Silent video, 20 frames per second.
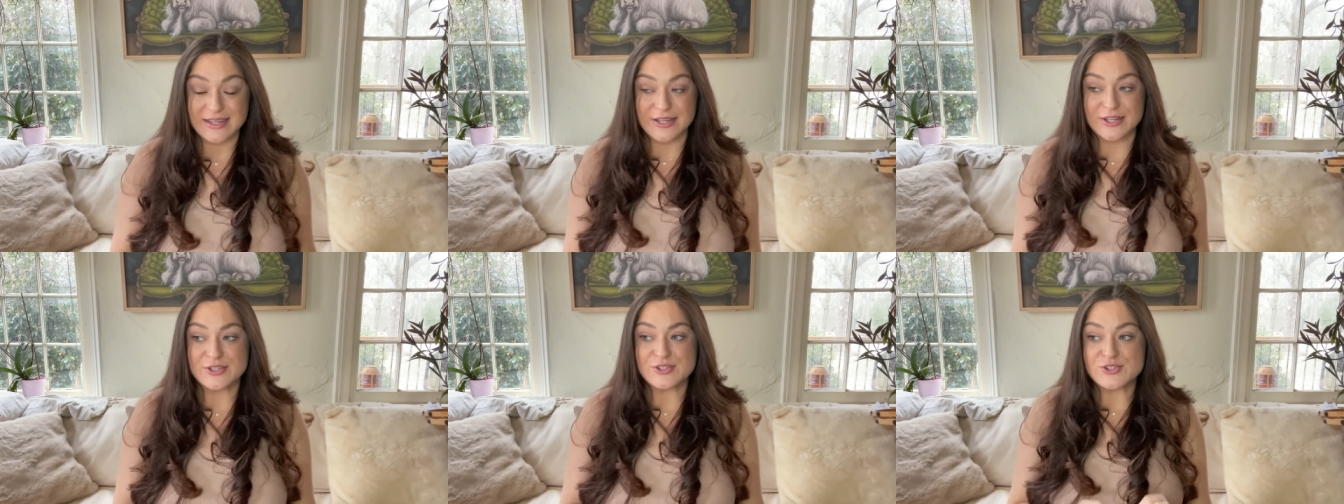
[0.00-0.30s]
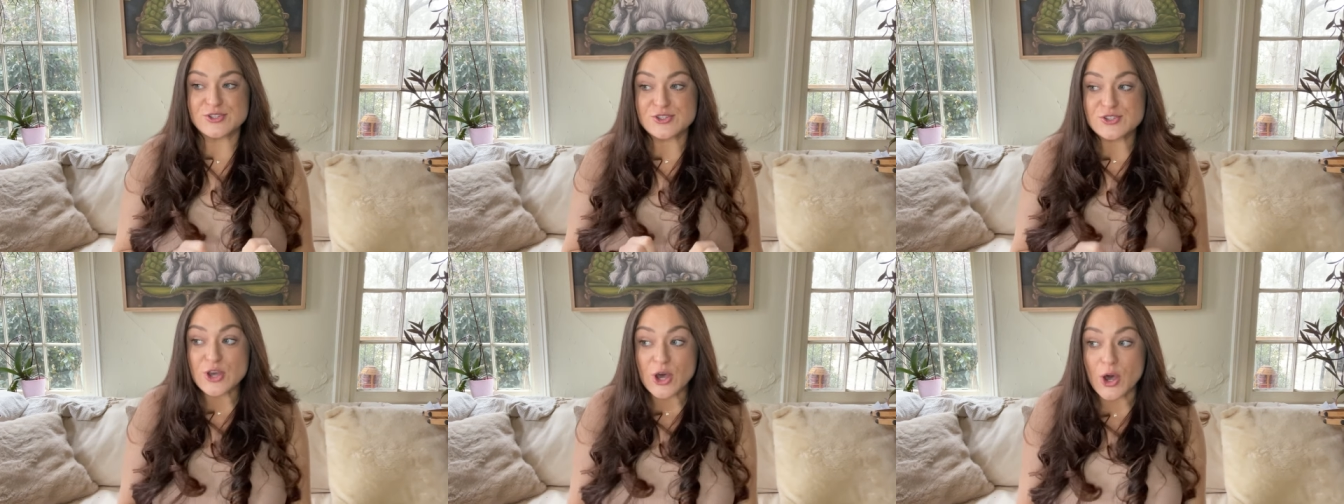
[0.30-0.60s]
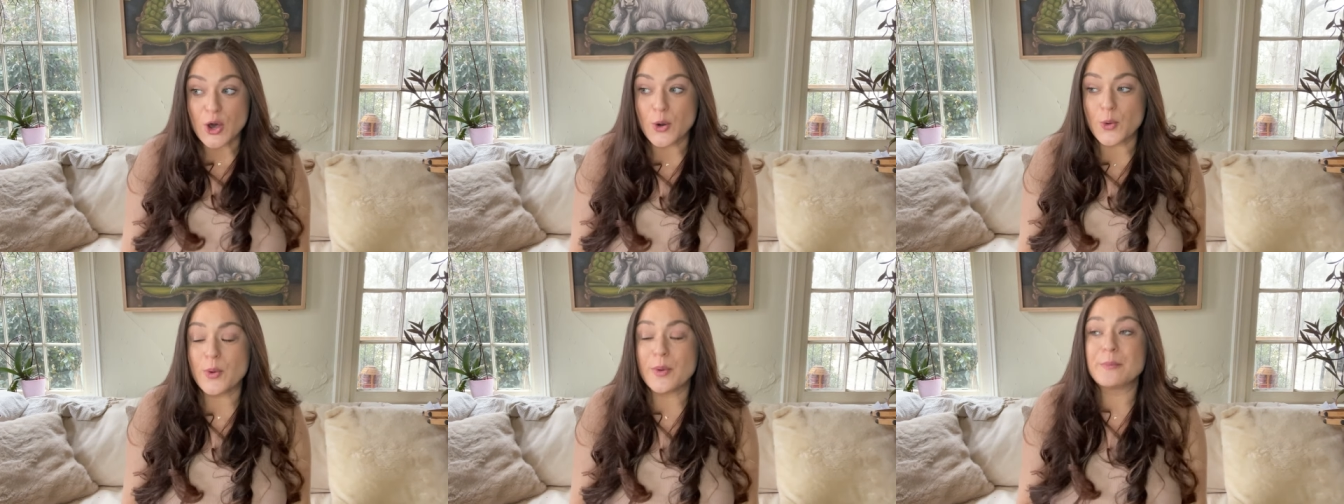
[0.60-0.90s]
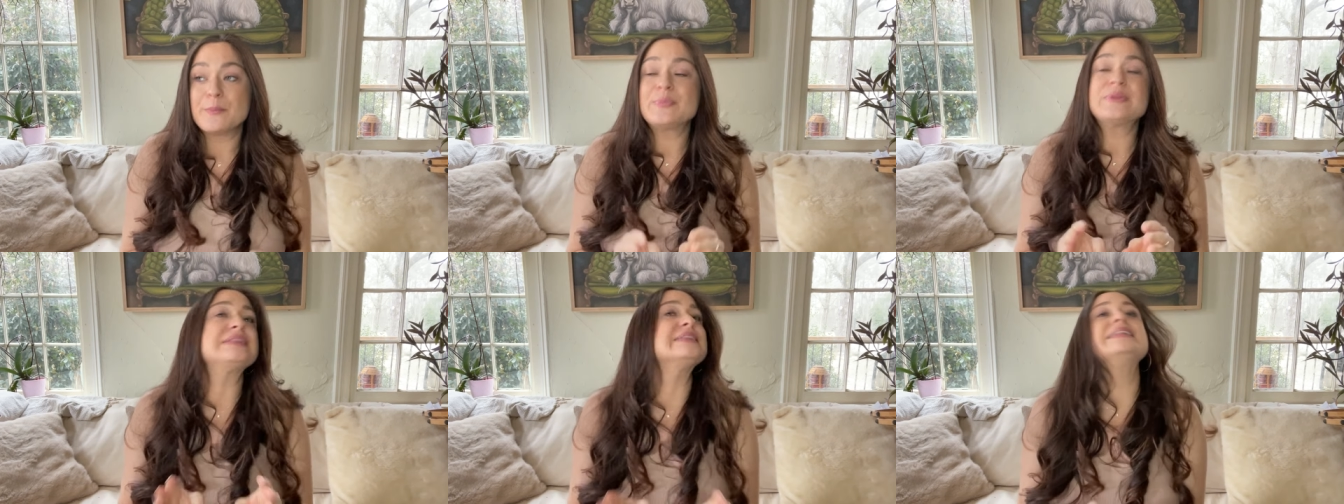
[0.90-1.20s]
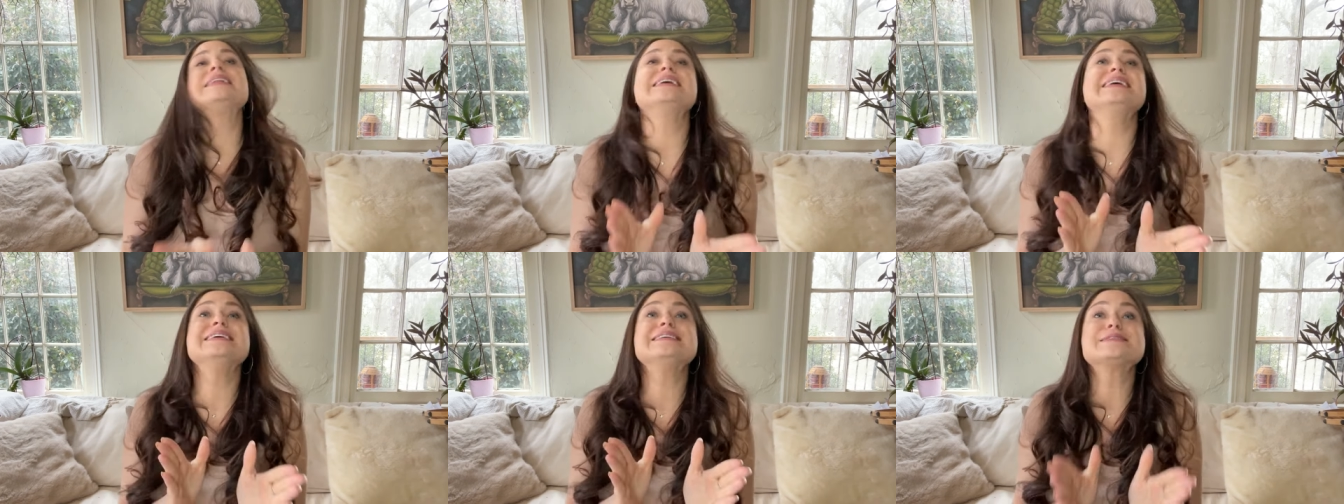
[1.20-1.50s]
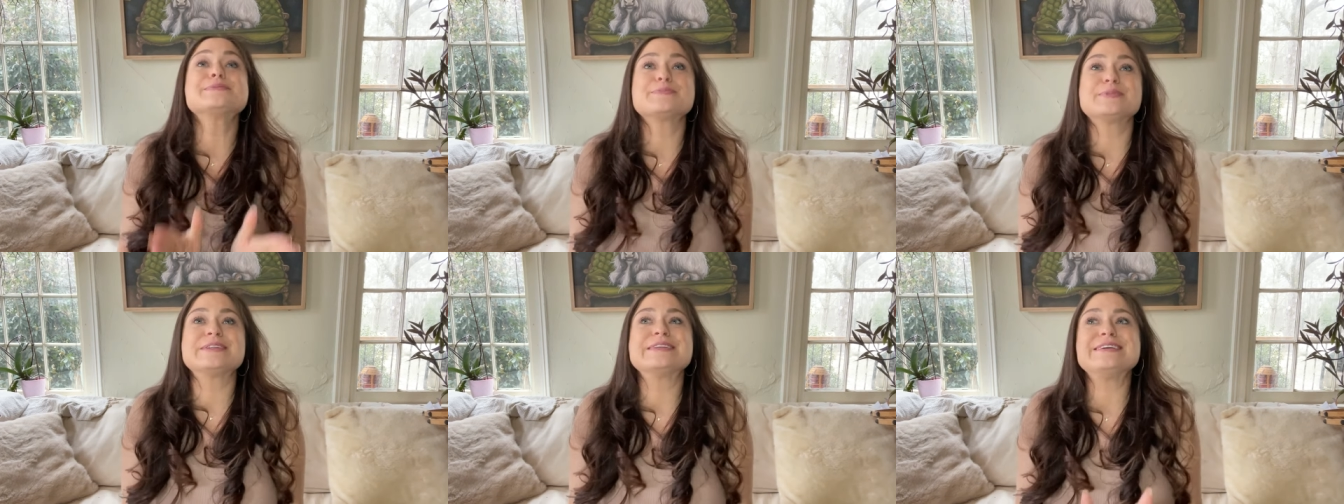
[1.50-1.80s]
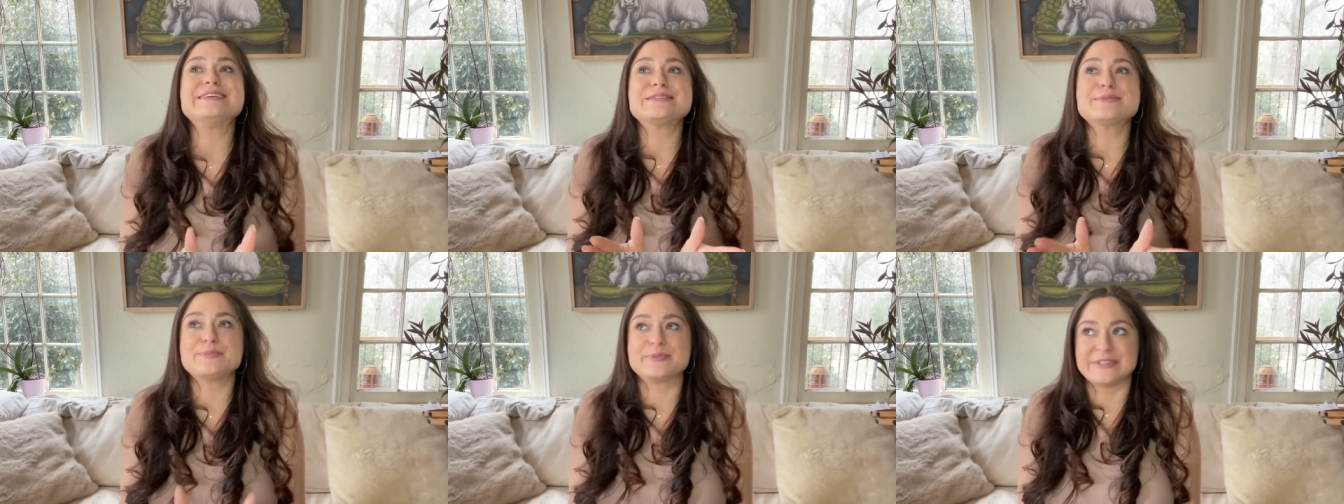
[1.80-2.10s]
So please,
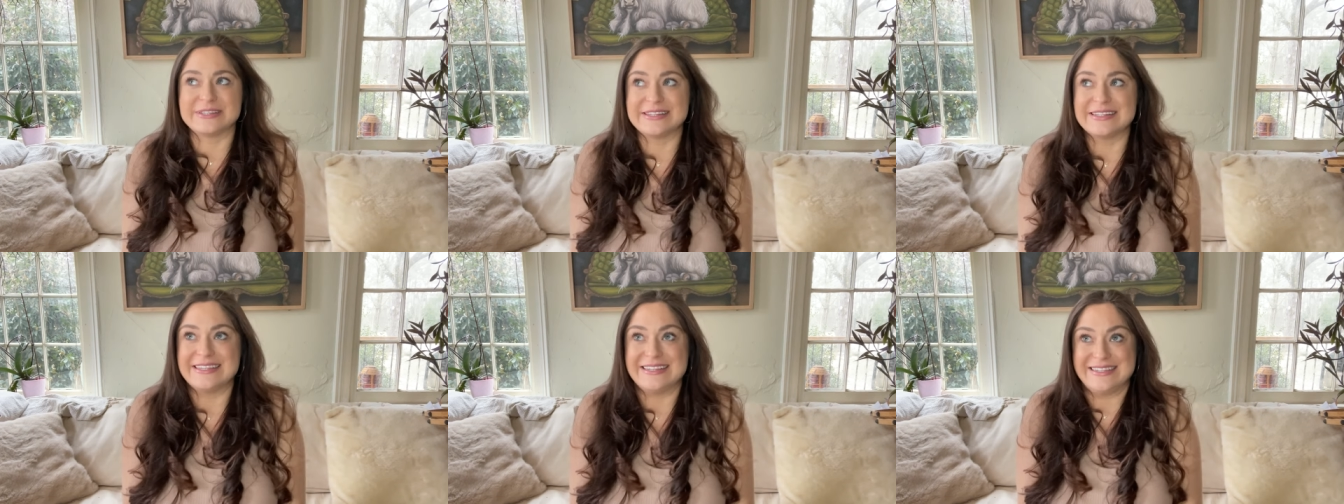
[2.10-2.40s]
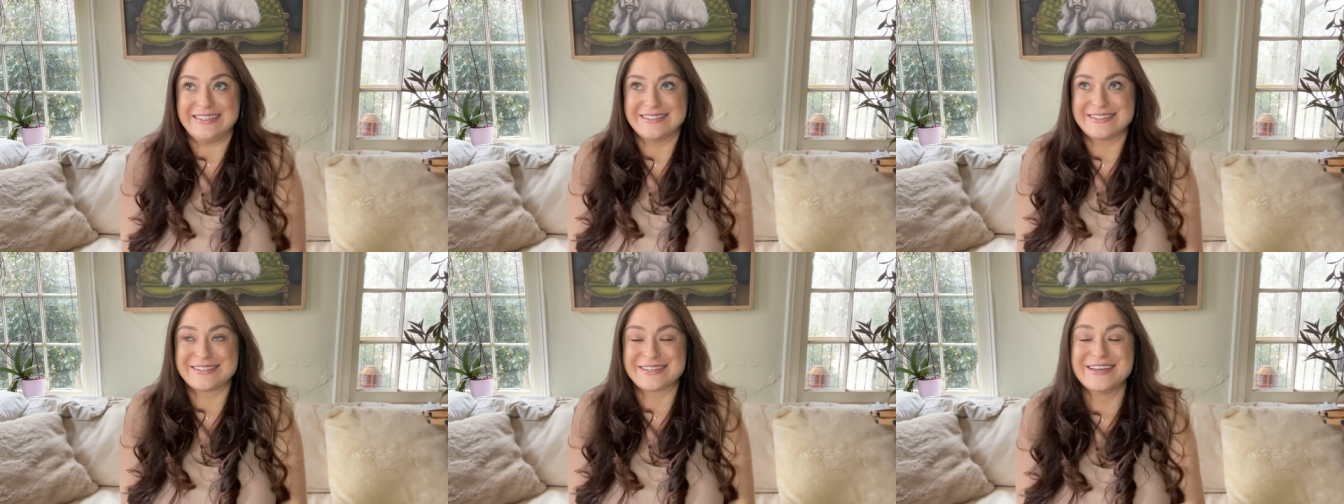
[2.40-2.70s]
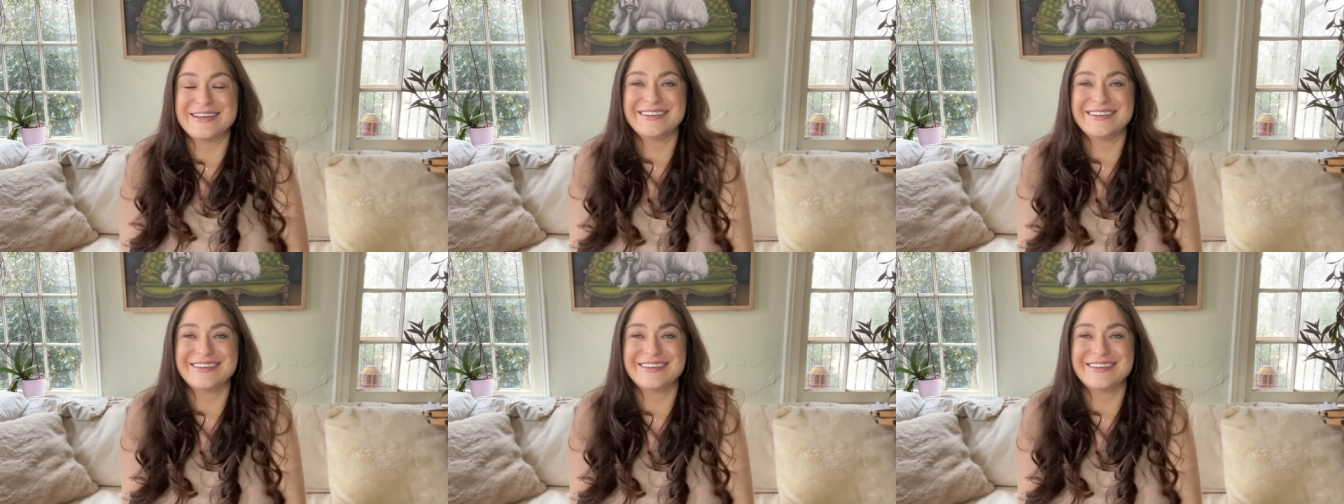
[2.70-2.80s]
please, please,